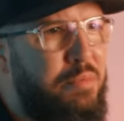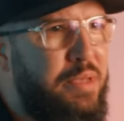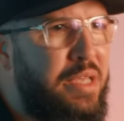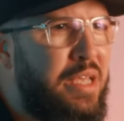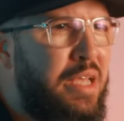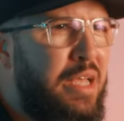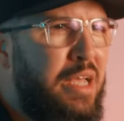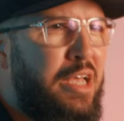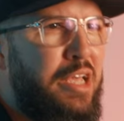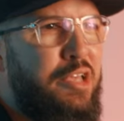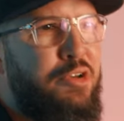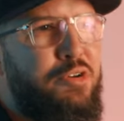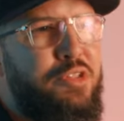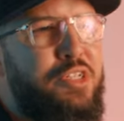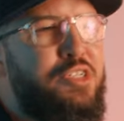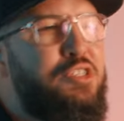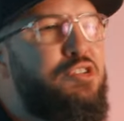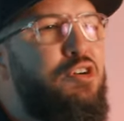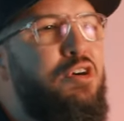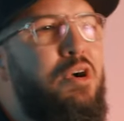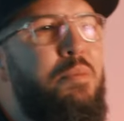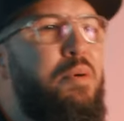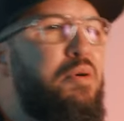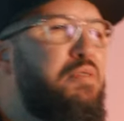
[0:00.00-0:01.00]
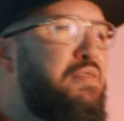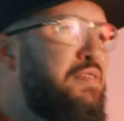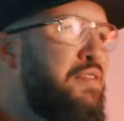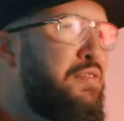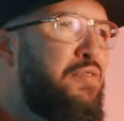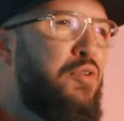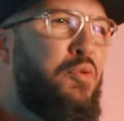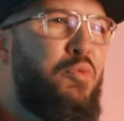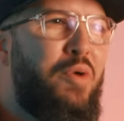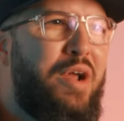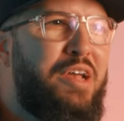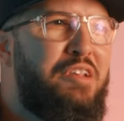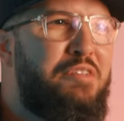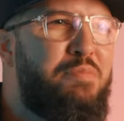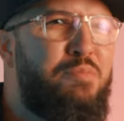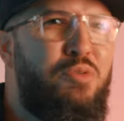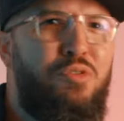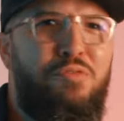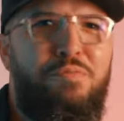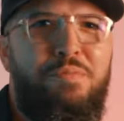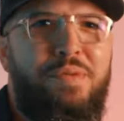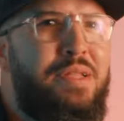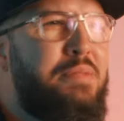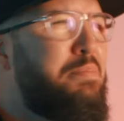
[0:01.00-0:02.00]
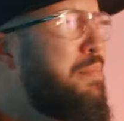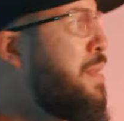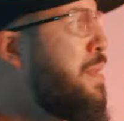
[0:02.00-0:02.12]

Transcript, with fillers: me. You want to talk about civil rights movement?